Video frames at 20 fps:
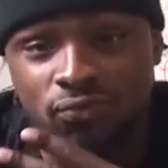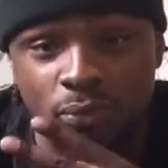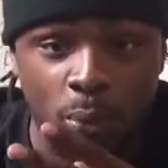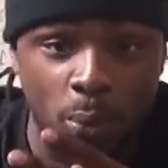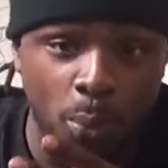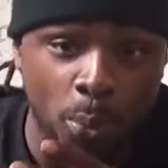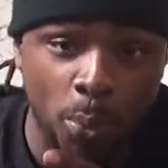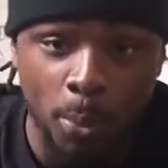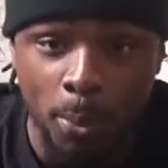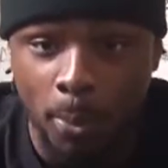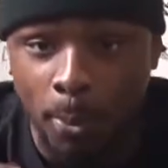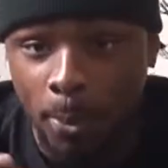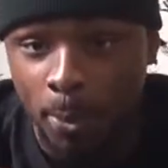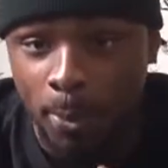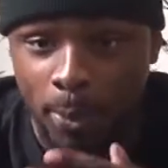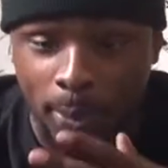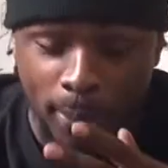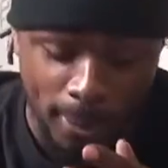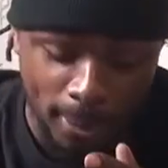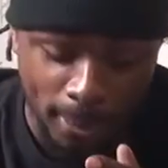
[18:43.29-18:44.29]

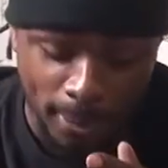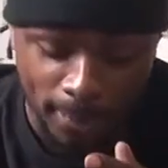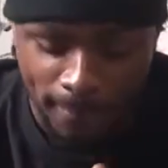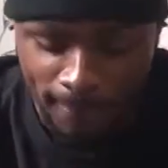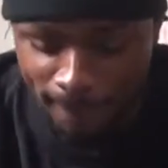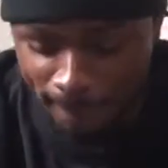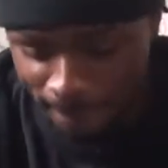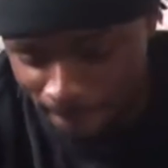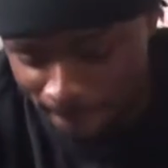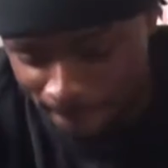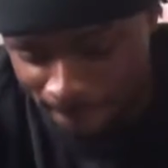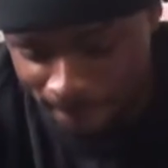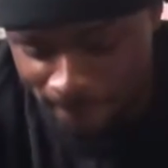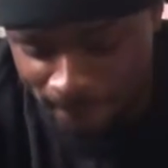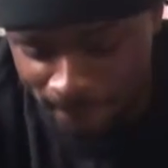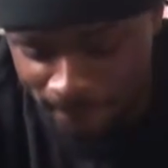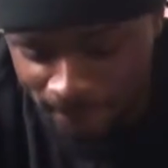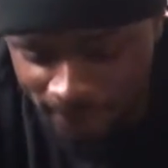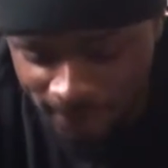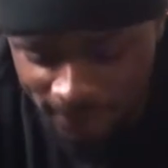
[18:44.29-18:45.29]

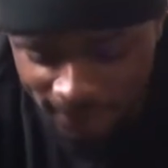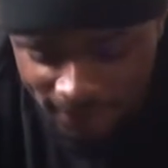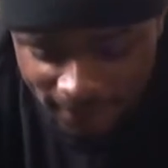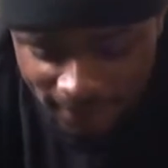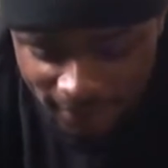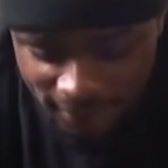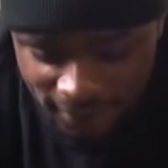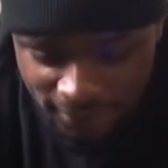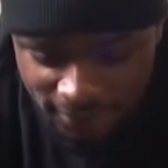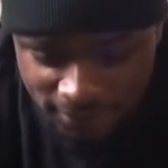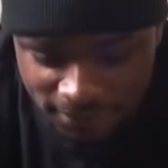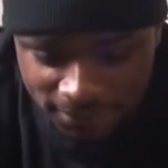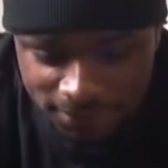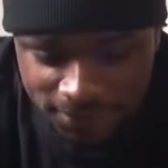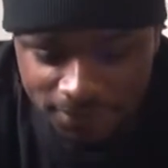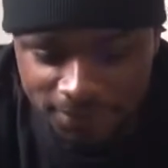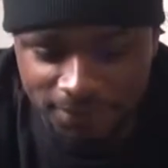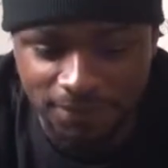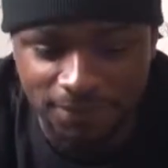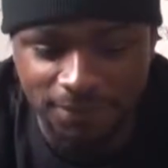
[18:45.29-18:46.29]

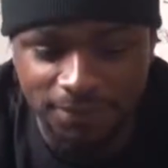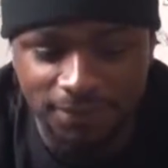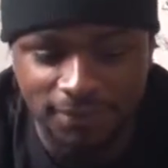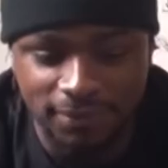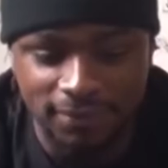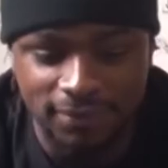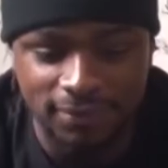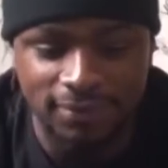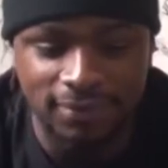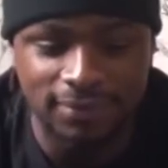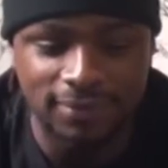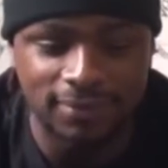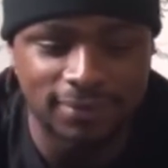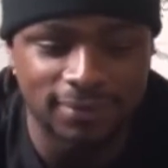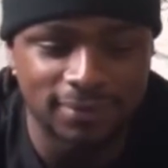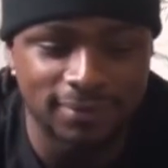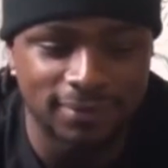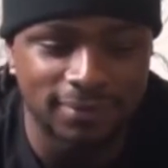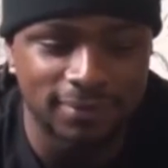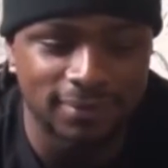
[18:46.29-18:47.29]

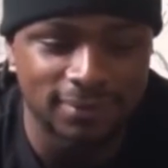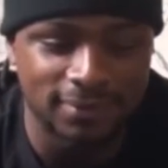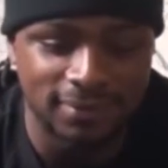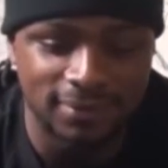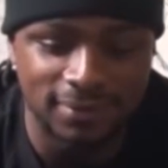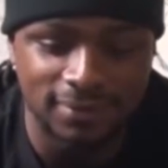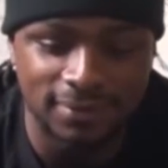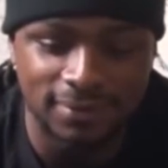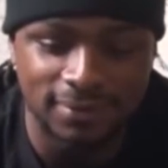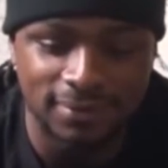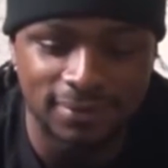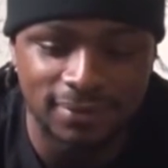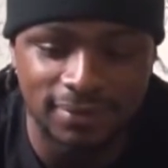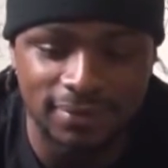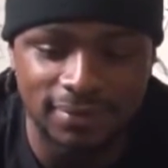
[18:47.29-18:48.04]
This person isn't speaking.